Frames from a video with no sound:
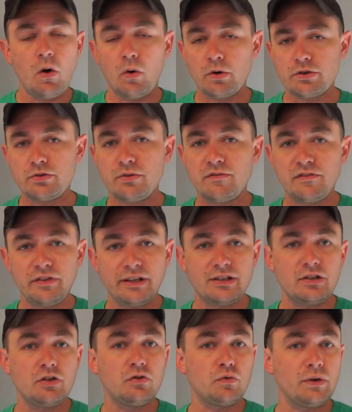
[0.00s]
or to
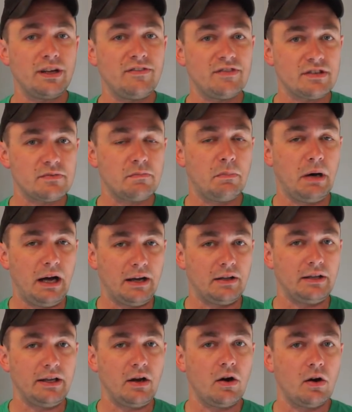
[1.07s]
inflict grievous
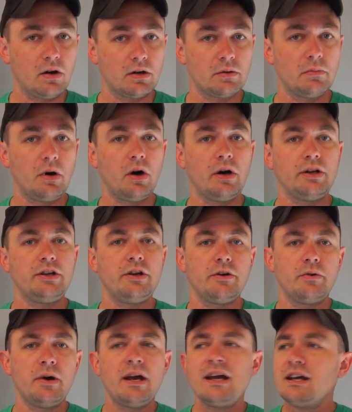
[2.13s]
bodily harm on you.